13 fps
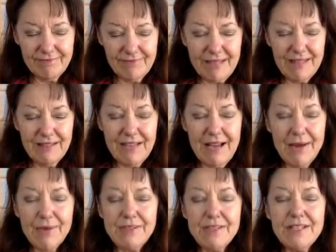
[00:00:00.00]

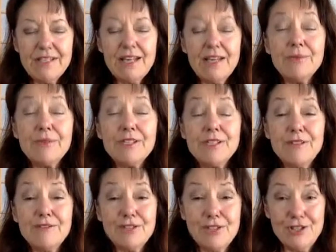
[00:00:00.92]
allowance, and
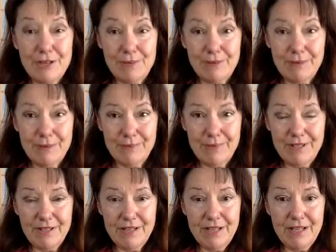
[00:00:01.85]
receivership.
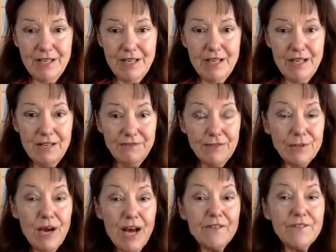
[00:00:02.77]
And if
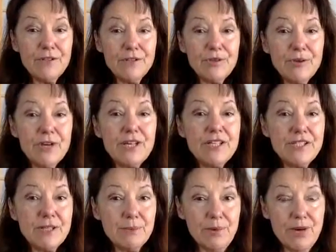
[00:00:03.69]
you have the
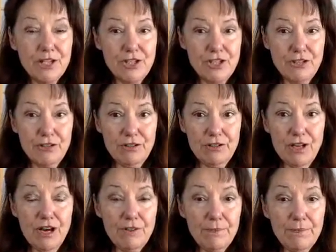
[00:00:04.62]
noise and pressure
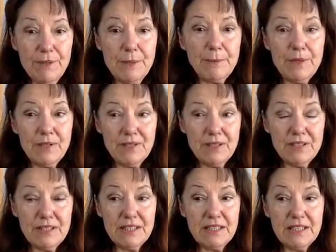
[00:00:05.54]
of people
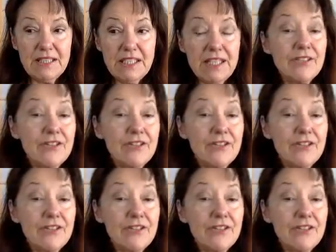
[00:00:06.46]
in